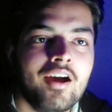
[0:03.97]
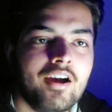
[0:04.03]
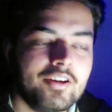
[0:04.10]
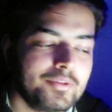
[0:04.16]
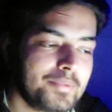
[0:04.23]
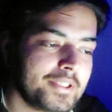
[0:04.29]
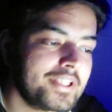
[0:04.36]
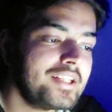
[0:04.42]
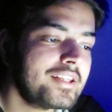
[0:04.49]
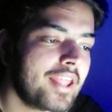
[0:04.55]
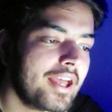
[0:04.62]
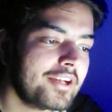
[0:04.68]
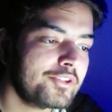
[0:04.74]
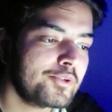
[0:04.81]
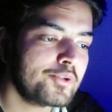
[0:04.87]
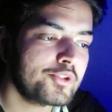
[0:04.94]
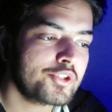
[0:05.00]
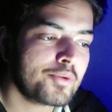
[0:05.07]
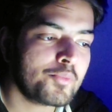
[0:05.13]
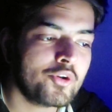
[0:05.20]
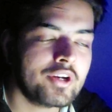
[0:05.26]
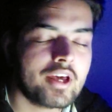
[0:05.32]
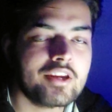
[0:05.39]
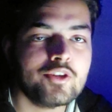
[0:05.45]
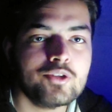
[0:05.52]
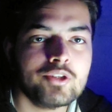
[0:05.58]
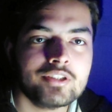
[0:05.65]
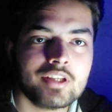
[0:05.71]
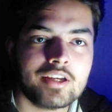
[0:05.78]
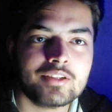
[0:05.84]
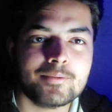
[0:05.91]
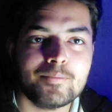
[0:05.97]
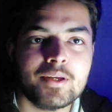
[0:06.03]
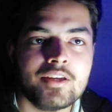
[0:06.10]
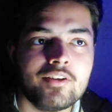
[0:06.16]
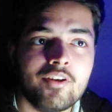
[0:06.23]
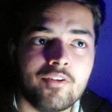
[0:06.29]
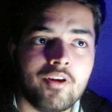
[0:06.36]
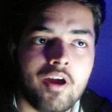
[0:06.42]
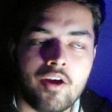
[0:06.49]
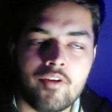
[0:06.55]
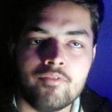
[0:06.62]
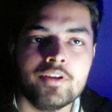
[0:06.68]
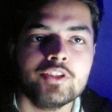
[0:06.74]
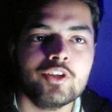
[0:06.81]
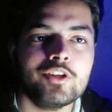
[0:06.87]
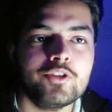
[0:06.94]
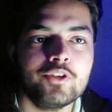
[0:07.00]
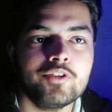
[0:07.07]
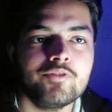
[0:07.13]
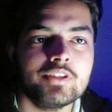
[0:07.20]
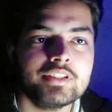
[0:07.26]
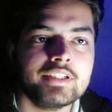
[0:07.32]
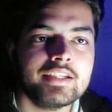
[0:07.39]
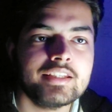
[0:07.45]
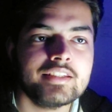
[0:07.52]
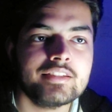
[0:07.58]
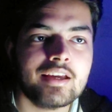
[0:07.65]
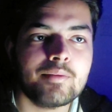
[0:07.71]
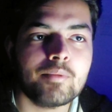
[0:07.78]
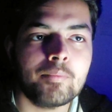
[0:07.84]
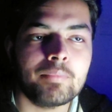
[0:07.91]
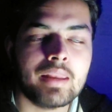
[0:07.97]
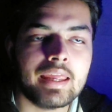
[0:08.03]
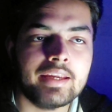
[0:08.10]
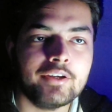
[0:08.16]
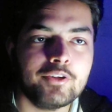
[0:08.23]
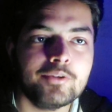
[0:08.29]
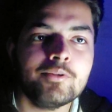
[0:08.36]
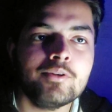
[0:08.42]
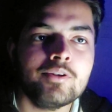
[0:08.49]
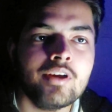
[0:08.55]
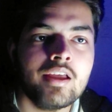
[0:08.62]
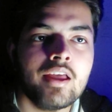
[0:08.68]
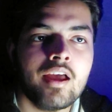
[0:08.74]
A special thanks to Rishabh Kothari, who has asked me which all universities I am applying to.